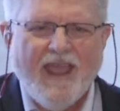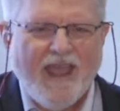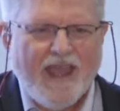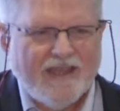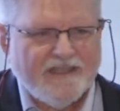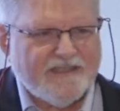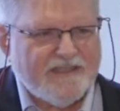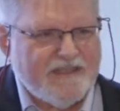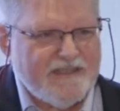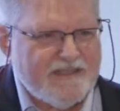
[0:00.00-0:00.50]

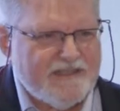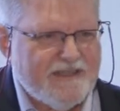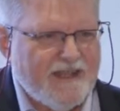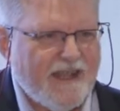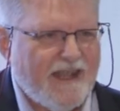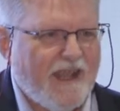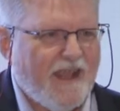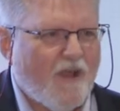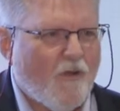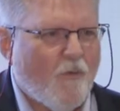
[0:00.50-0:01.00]
And she's
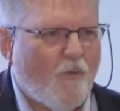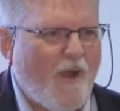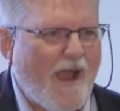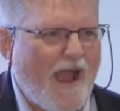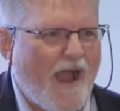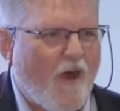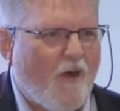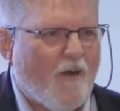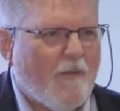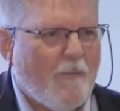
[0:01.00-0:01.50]
thinking,
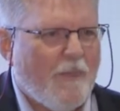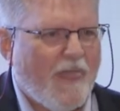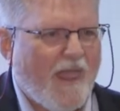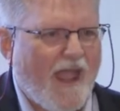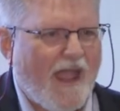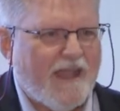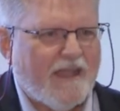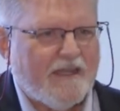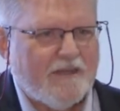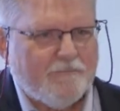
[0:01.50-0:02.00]
wow,
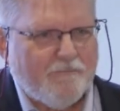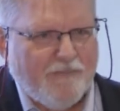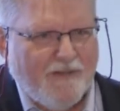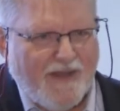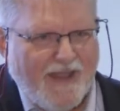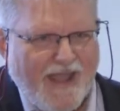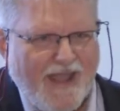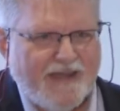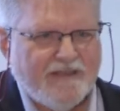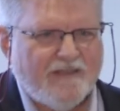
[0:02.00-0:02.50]
I could
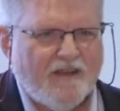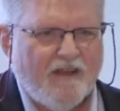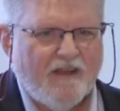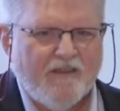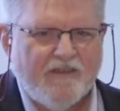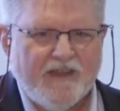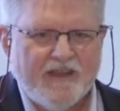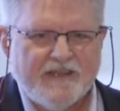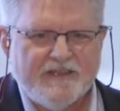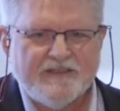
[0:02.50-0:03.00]
plant all
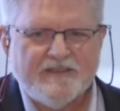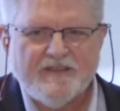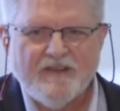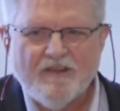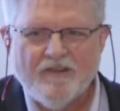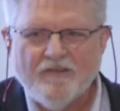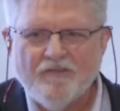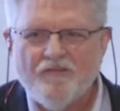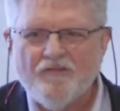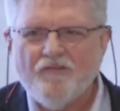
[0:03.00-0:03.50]
this,
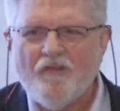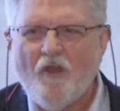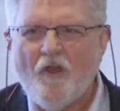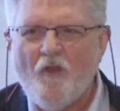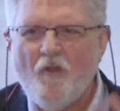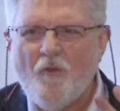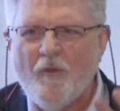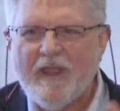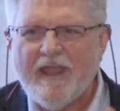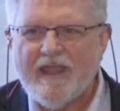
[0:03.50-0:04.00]
grow
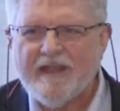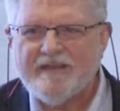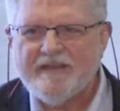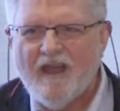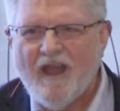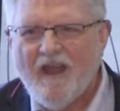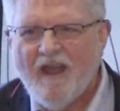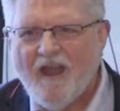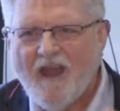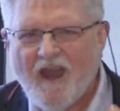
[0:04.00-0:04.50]
wheat,
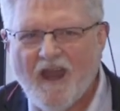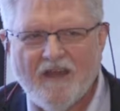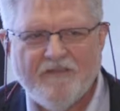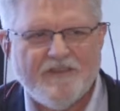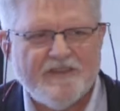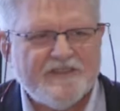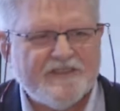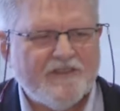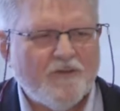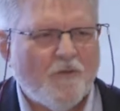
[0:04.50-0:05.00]

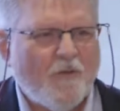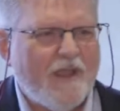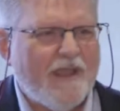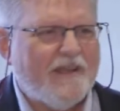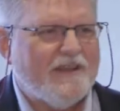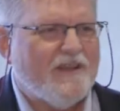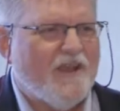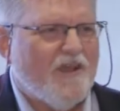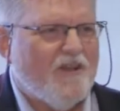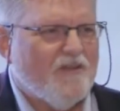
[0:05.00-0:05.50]
harvest the
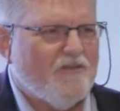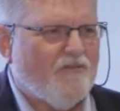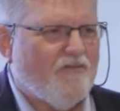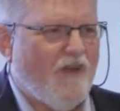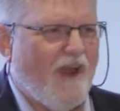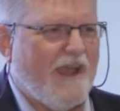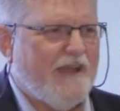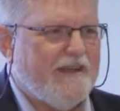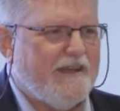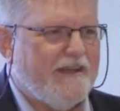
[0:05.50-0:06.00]
wheat,
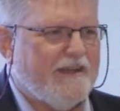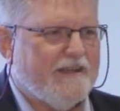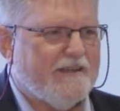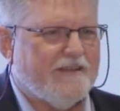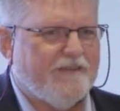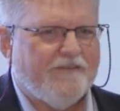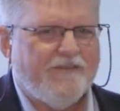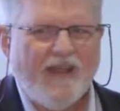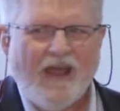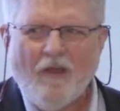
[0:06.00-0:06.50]
grind it
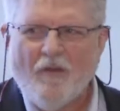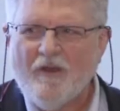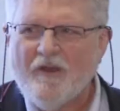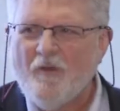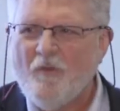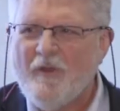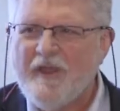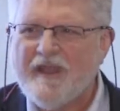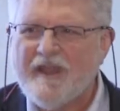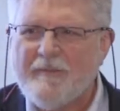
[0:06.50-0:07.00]
into flour.
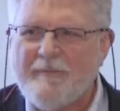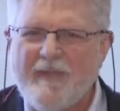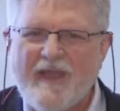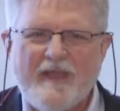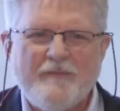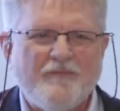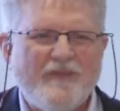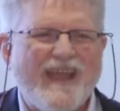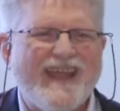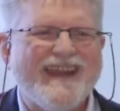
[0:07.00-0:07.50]
We could
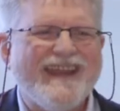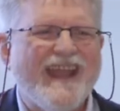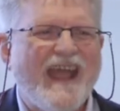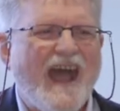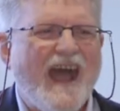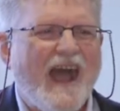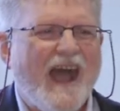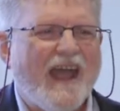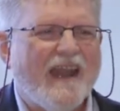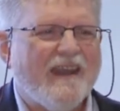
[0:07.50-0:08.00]
bake bread.
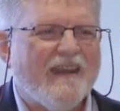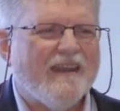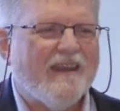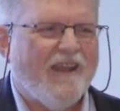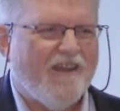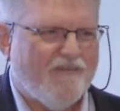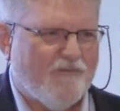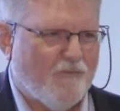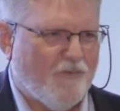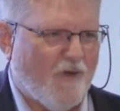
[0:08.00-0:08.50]
I
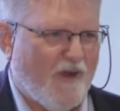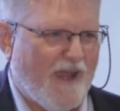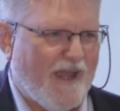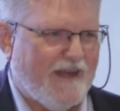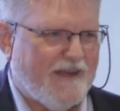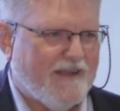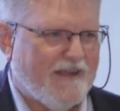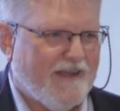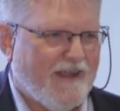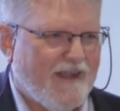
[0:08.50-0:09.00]
love
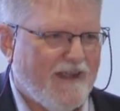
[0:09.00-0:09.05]
bread.